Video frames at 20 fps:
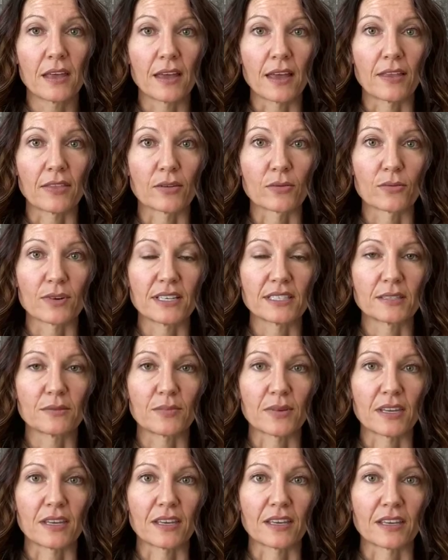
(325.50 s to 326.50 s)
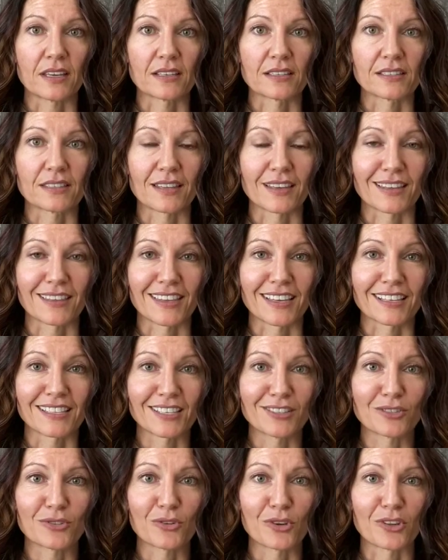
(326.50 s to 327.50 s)
And the reason being is that the
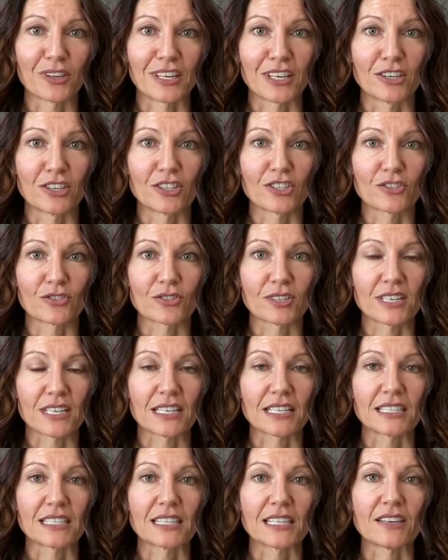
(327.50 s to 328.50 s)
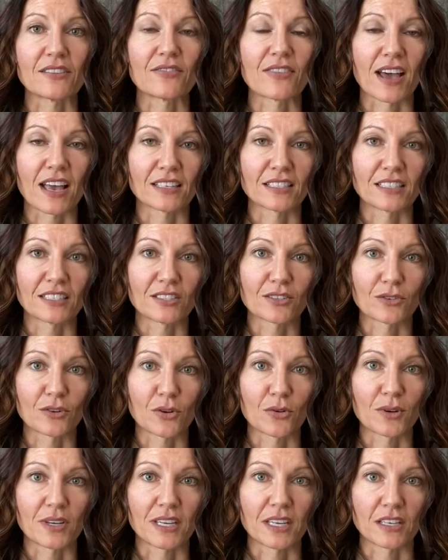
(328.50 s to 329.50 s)
essential oil industry is the fastest
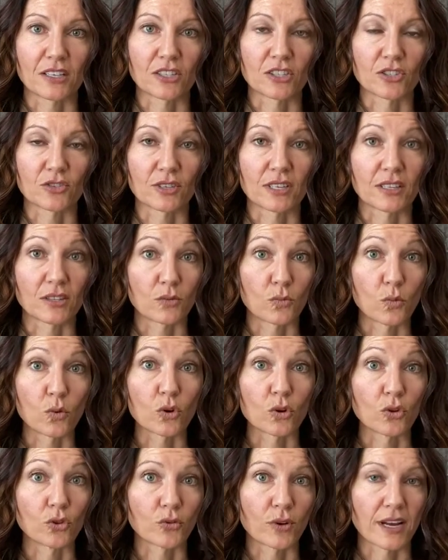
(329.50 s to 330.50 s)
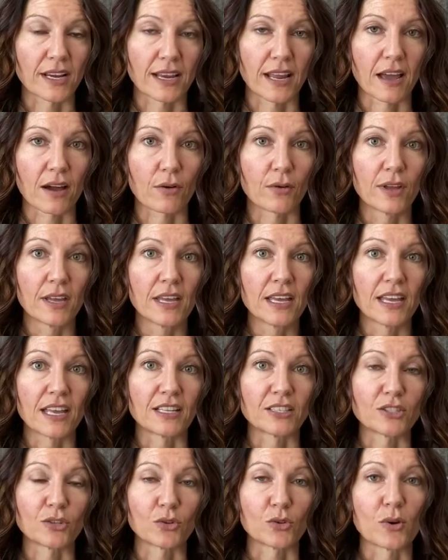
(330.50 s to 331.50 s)
growing industry in the world right now.
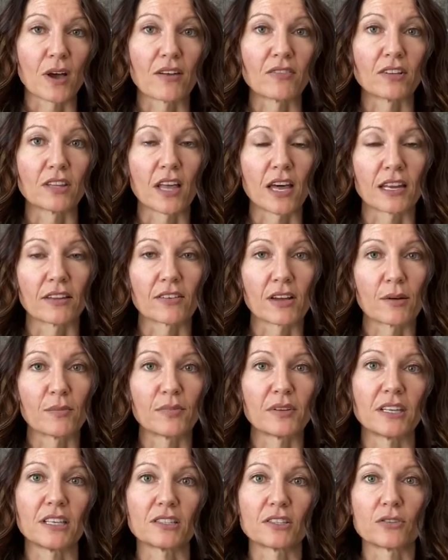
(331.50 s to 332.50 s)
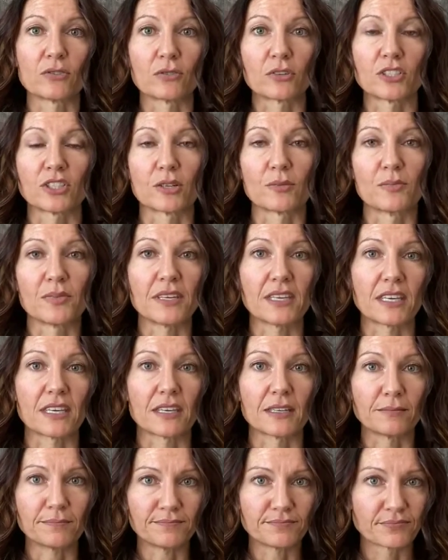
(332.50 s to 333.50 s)
And so you have a lot of companies who are jumping
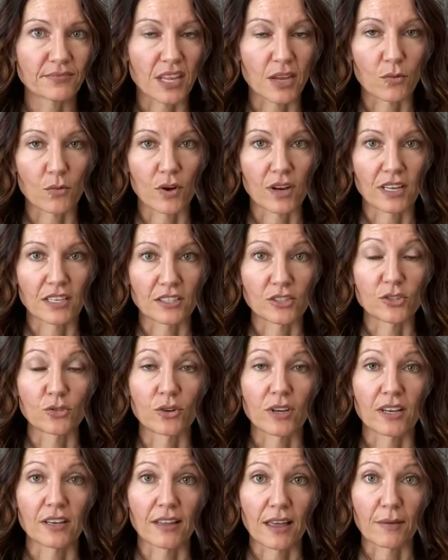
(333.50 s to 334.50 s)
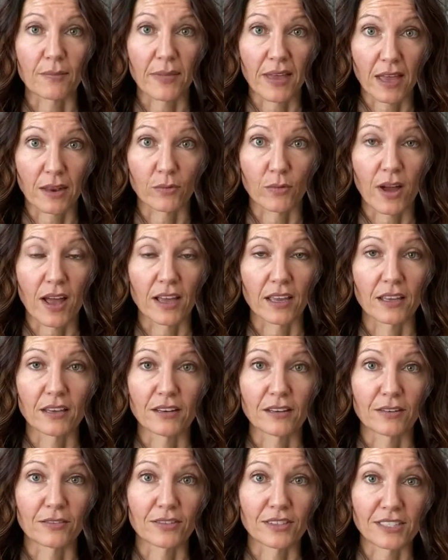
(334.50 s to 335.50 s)
in and wanting to join that bandwagon
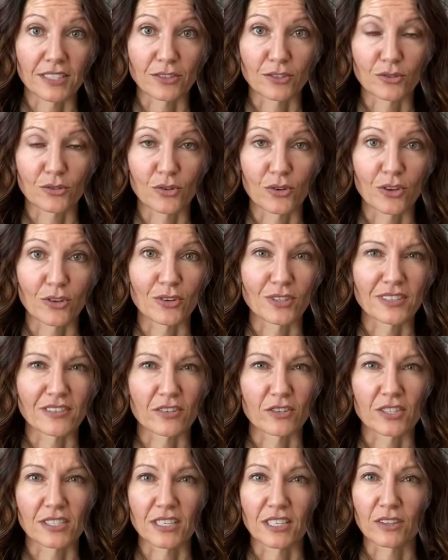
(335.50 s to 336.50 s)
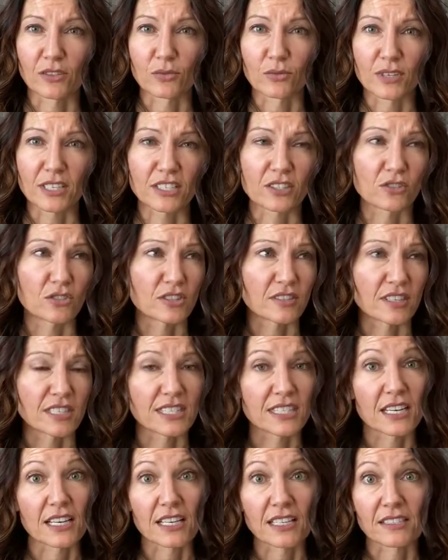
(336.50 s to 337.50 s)
of essential oils, and they're seeing the research and the
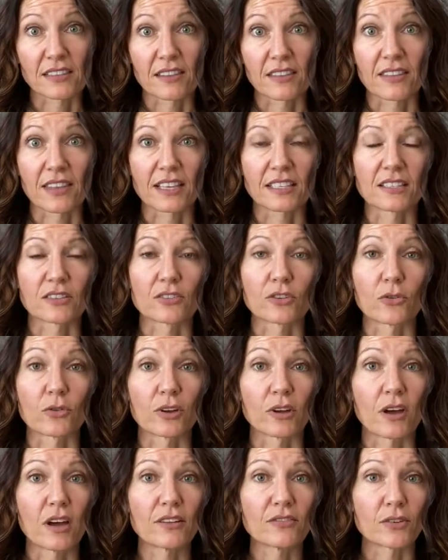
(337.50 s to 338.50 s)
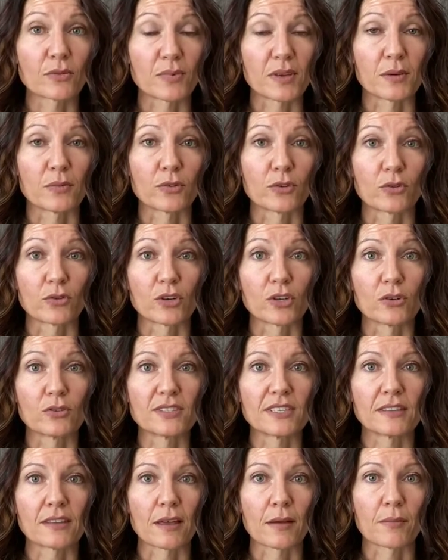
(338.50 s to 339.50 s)
studies and the things that are going on for people who are
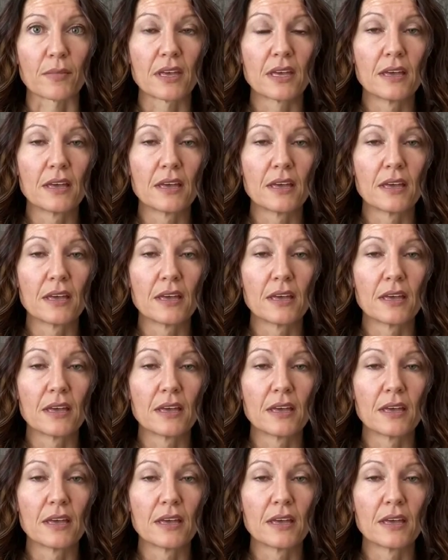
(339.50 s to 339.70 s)
using them.